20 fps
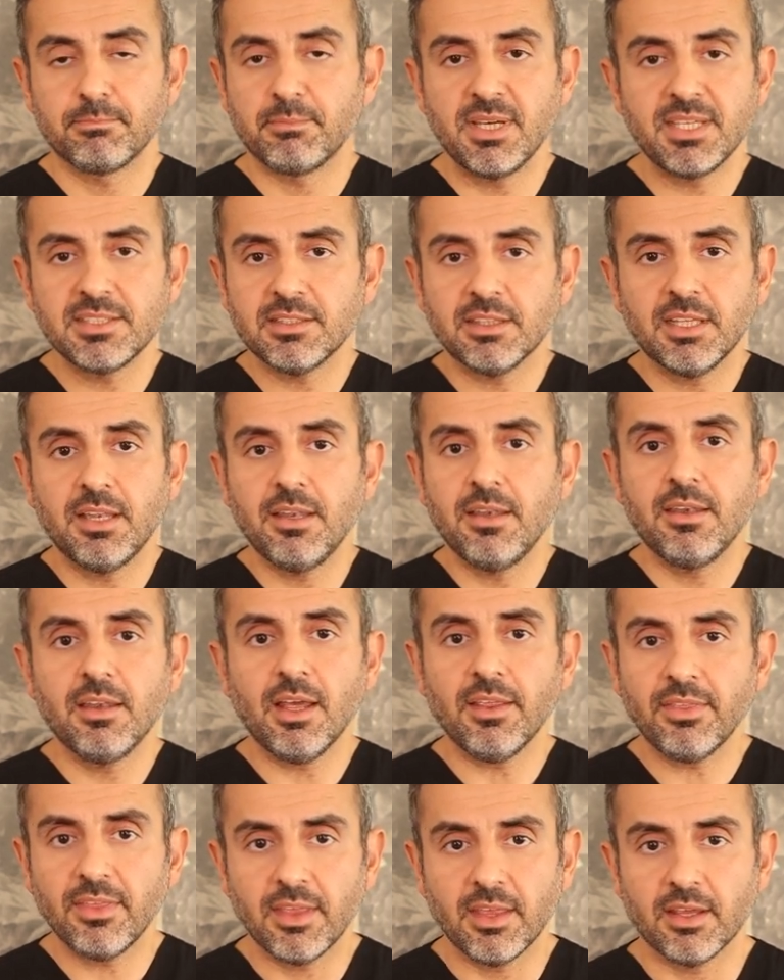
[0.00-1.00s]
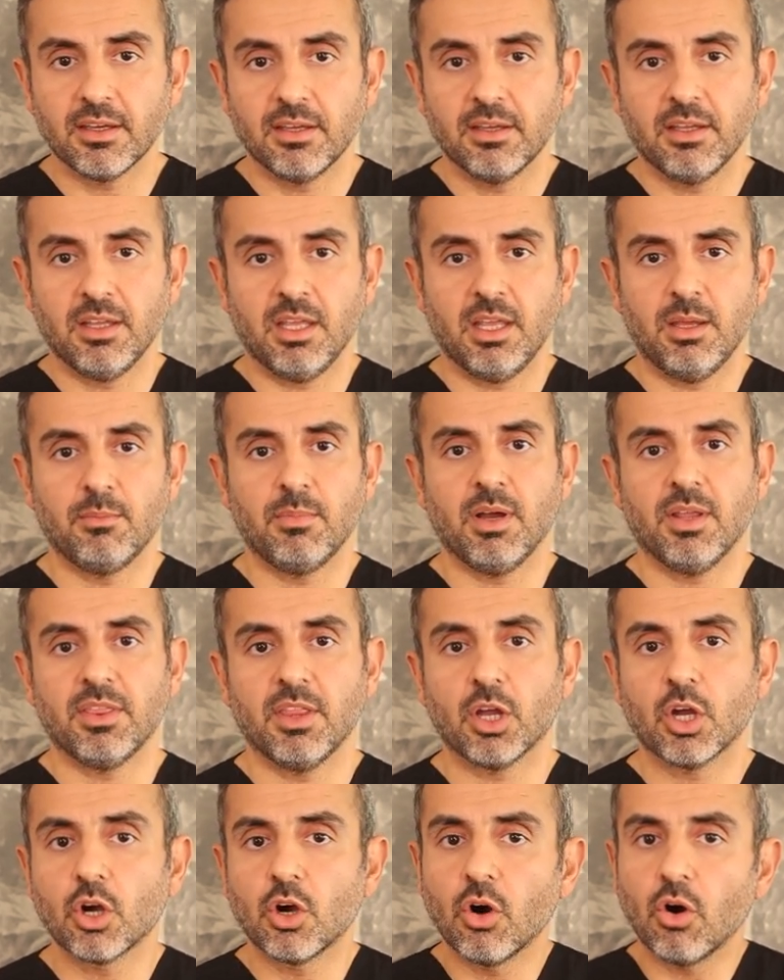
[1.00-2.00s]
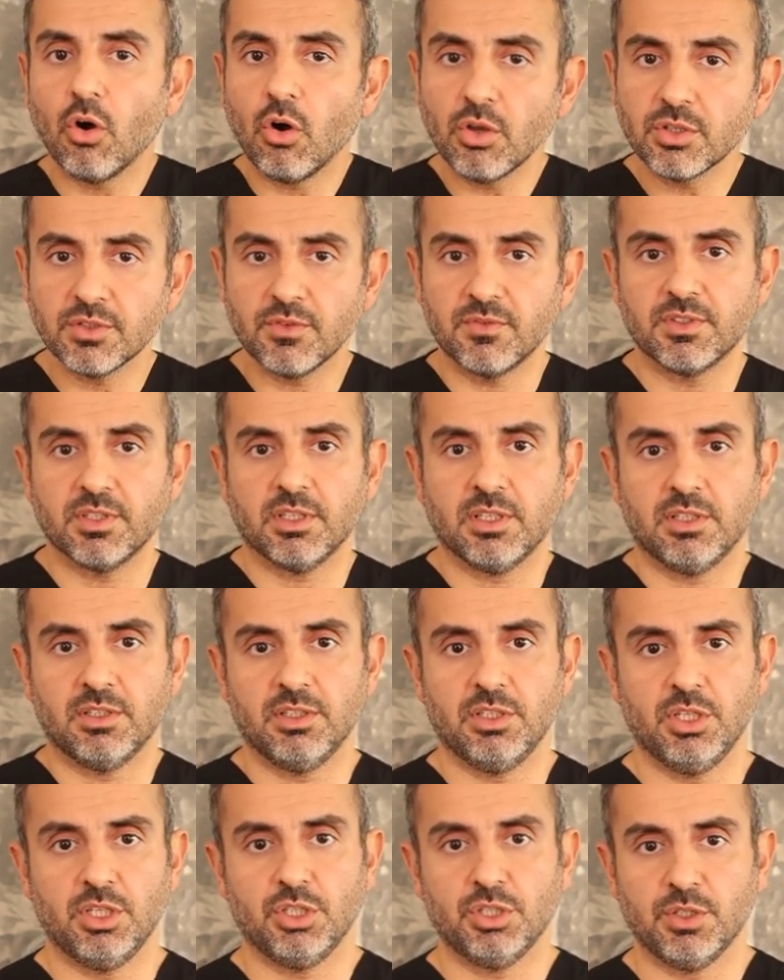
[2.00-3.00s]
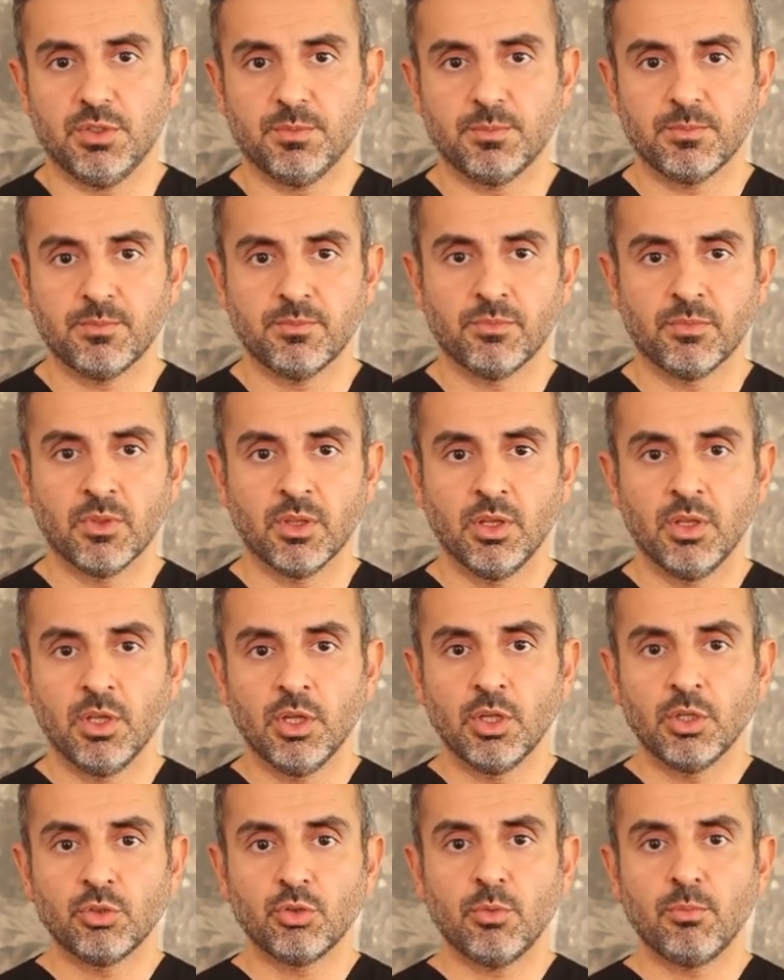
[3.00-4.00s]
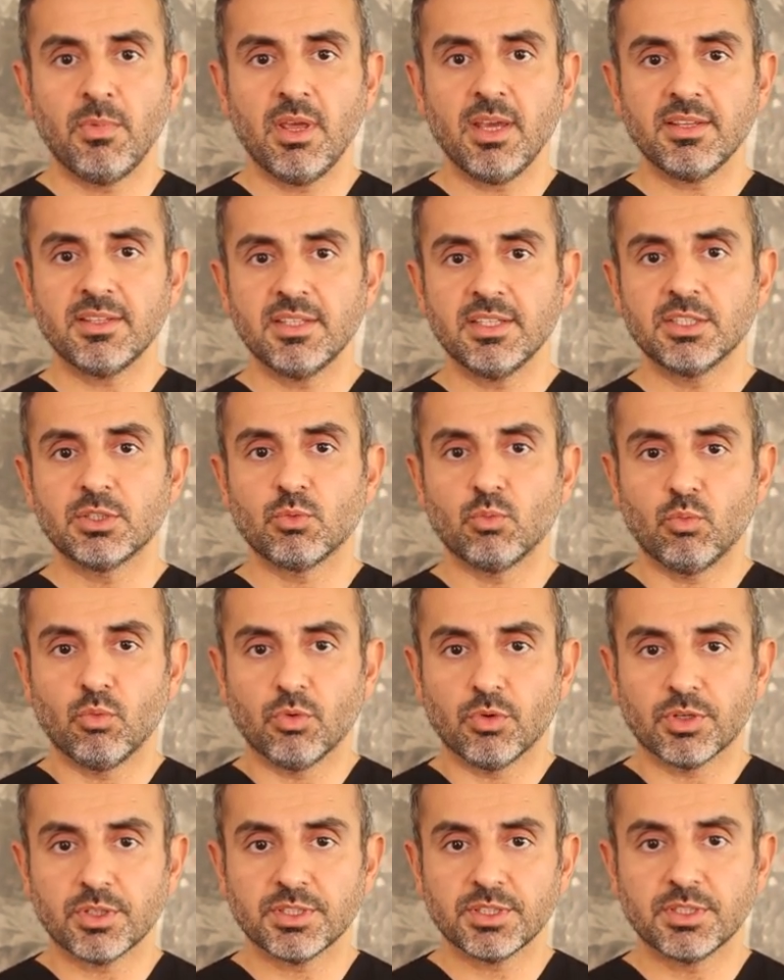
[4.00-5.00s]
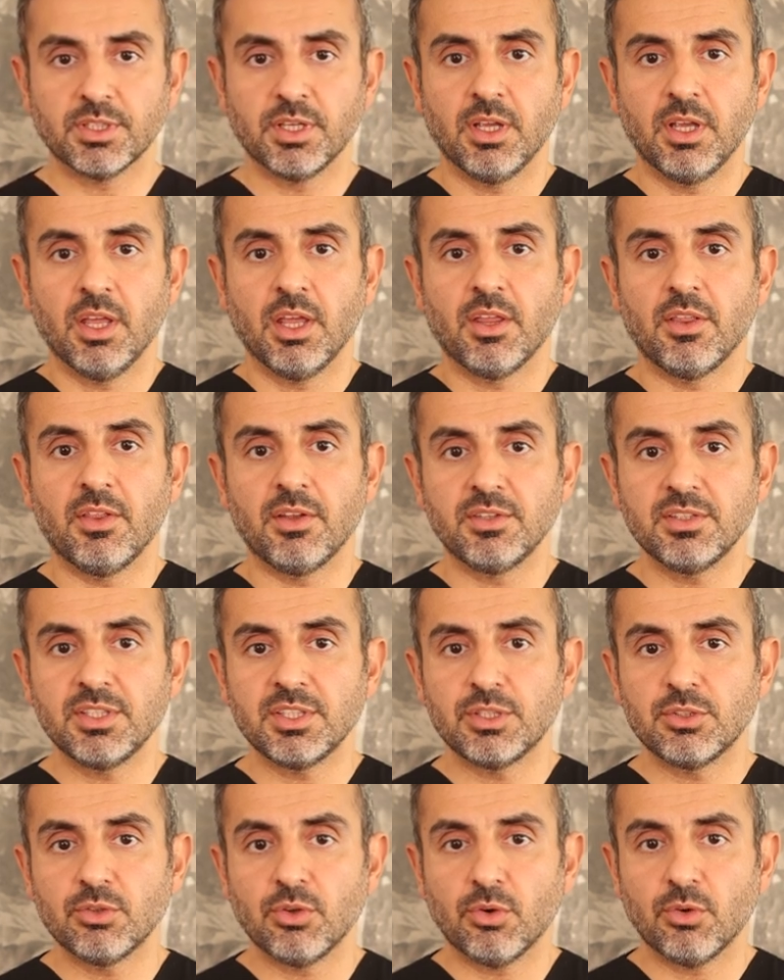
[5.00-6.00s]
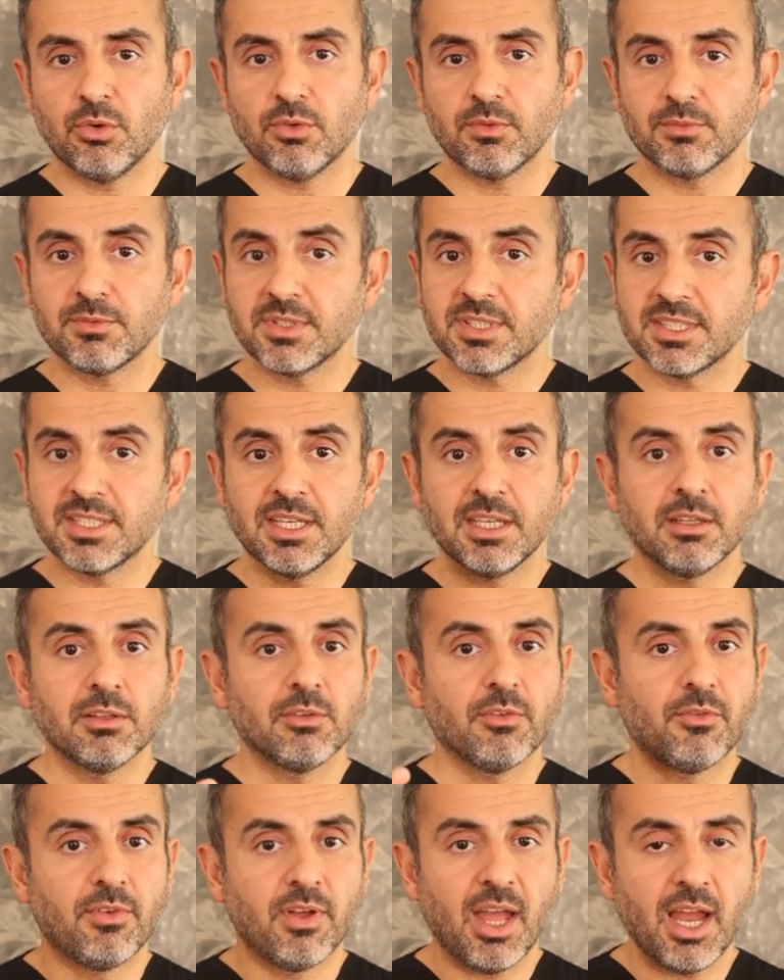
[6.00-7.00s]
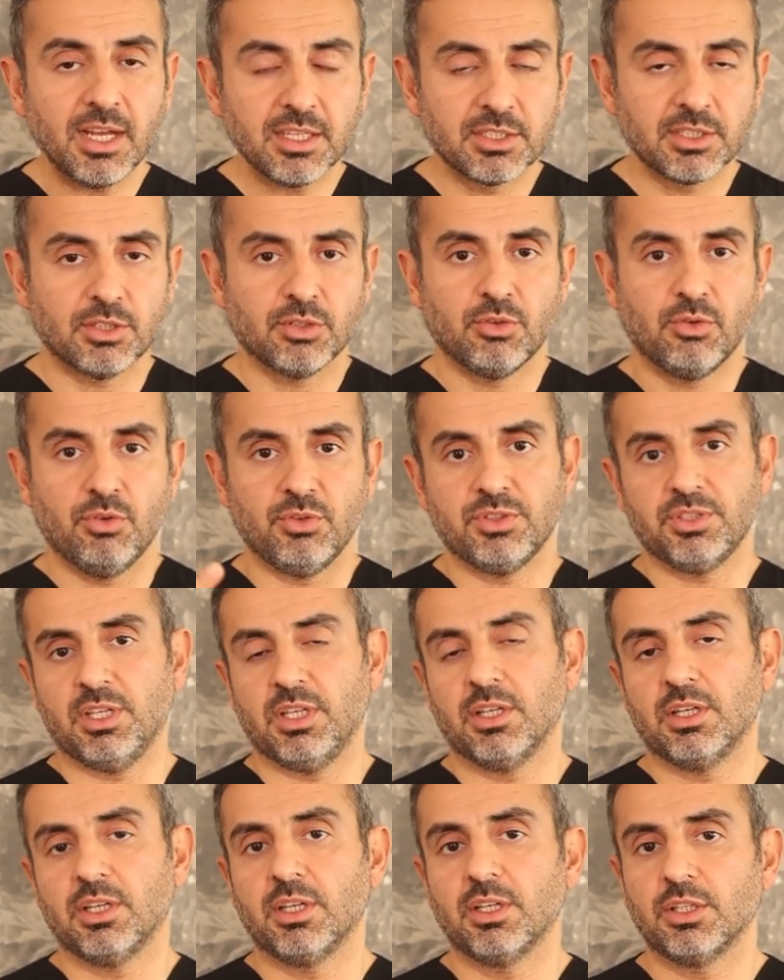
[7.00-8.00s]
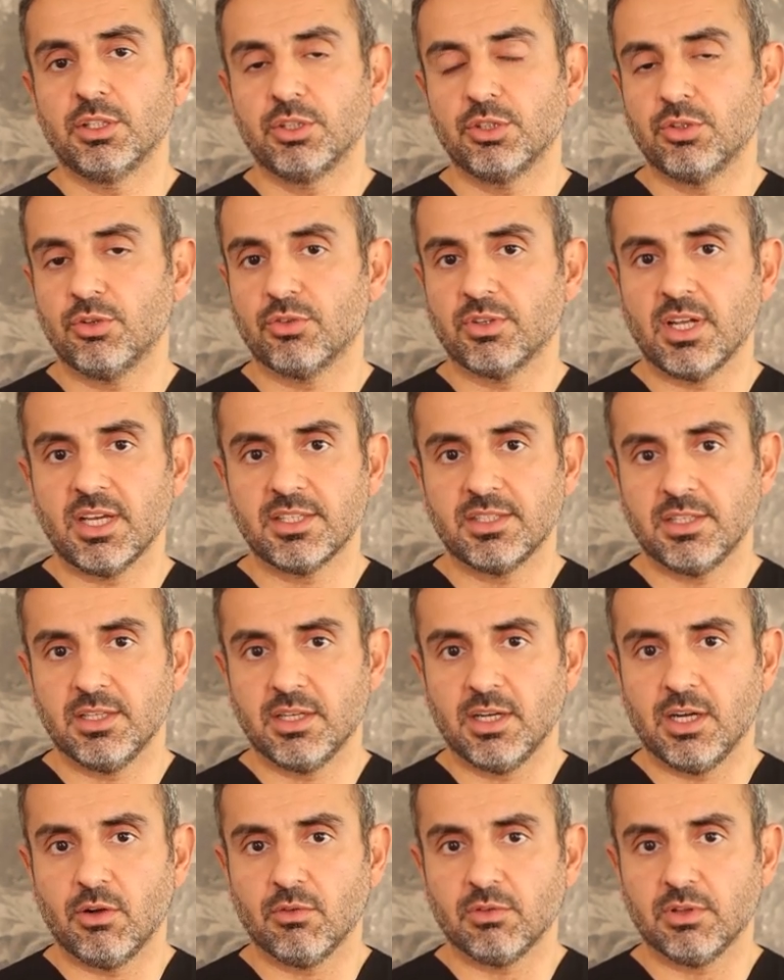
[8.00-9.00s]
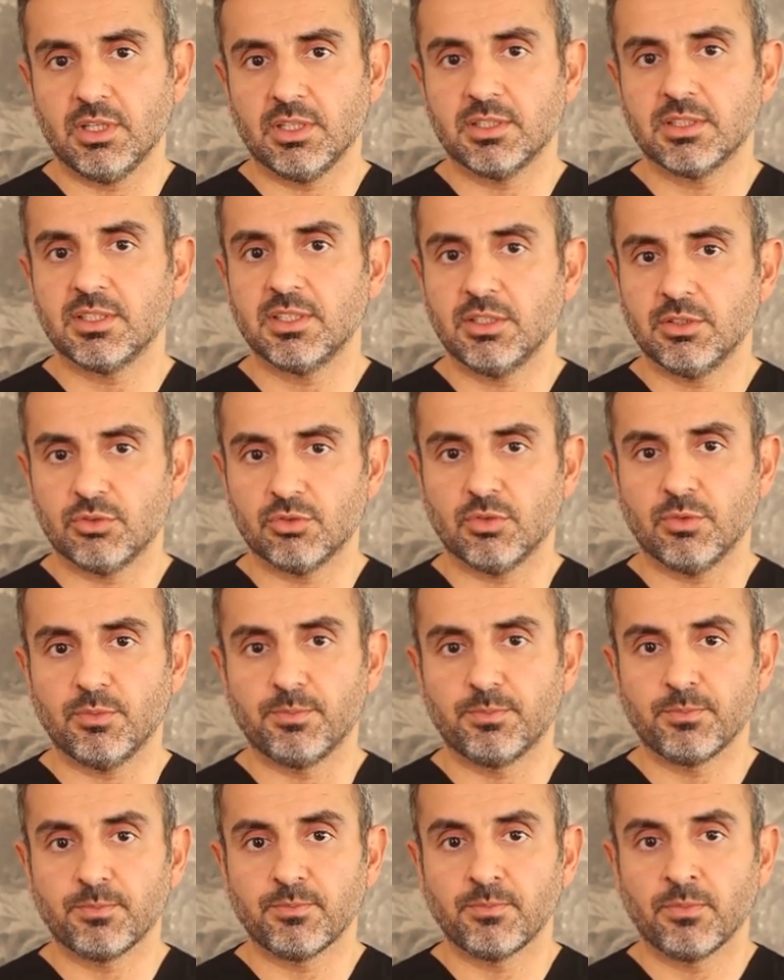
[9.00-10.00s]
basically nothing about the cause of the condition. To make things worse, there is no single factor causing thoracic outlet syndrome.